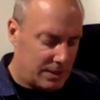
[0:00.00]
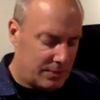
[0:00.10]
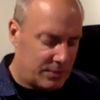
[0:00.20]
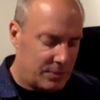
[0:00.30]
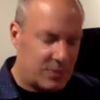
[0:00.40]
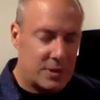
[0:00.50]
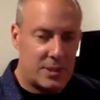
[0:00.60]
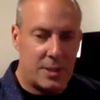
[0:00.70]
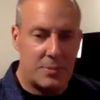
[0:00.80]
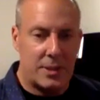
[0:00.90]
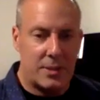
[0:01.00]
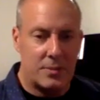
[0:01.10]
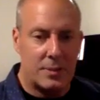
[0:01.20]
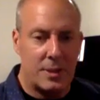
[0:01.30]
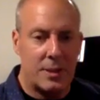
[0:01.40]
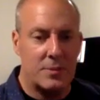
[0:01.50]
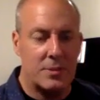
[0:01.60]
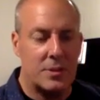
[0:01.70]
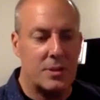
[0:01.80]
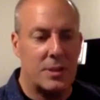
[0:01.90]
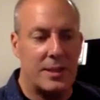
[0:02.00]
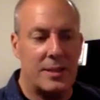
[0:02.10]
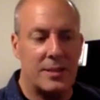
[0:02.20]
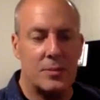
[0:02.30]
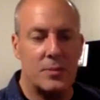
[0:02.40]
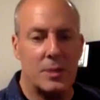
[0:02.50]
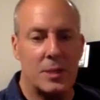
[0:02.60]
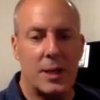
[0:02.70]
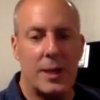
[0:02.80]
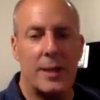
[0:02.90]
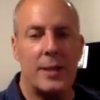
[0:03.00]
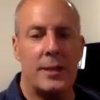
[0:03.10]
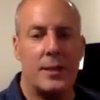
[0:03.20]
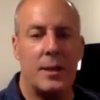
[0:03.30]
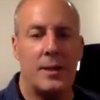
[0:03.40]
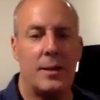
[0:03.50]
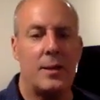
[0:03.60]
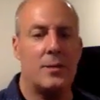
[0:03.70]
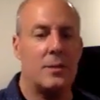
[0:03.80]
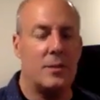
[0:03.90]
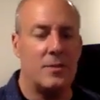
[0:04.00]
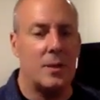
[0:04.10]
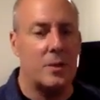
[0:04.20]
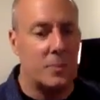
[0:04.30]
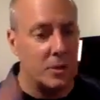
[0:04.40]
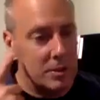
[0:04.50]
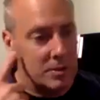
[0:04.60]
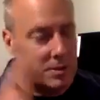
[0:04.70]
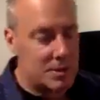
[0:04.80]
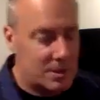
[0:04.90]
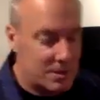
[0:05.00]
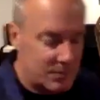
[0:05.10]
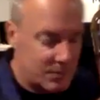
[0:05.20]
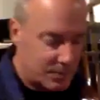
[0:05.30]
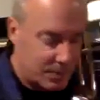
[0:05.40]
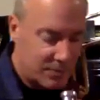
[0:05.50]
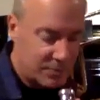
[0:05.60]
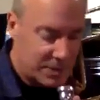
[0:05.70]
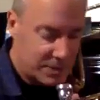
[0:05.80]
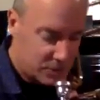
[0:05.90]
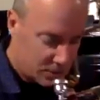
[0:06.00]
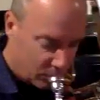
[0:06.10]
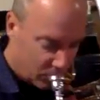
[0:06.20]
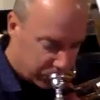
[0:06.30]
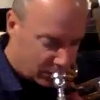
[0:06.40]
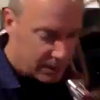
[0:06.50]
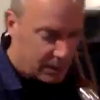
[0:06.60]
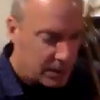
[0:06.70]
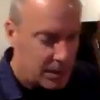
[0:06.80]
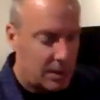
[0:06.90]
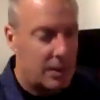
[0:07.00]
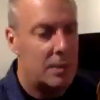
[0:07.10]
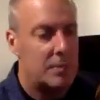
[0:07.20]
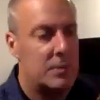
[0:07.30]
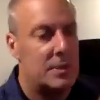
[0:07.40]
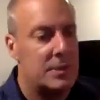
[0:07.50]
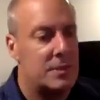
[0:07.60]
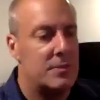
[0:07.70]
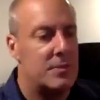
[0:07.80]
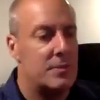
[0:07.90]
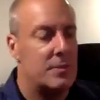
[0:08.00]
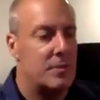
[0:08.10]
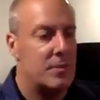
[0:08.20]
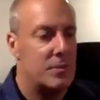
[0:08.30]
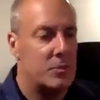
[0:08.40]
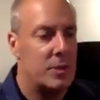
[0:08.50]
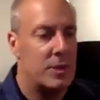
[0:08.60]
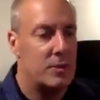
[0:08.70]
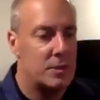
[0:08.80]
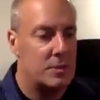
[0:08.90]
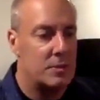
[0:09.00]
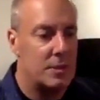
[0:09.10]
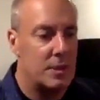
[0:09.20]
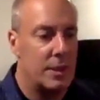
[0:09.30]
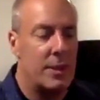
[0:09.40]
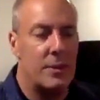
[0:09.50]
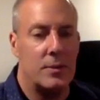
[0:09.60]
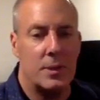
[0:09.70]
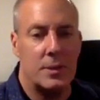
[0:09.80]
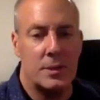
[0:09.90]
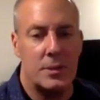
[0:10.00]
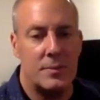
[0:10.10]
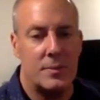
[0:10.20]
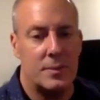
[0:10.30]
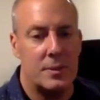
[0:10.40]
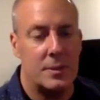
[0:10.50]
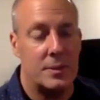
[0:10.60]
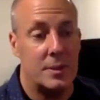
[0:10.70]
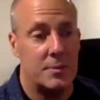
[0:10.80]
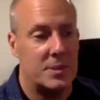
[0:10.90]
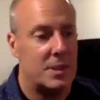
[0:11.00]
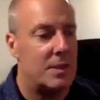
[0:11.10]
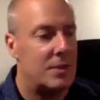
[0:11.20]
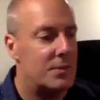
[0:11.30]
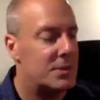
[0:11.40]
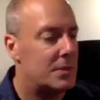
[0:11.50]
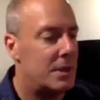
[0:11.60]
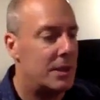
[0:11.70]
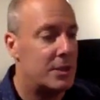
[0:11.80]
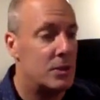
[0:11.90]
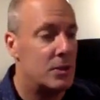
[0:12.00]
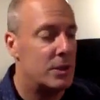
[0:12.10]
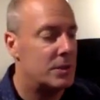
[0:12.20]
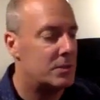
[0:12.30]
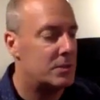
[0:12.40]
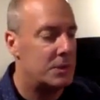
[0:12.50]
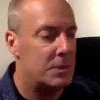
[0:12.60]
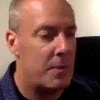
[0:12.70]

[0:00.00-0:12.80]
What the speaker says: for the first steps, I don't think it's a good idea to rely on it. I think you should develop your own sense of pitch relative from one note to another relative to themselves on your instrument.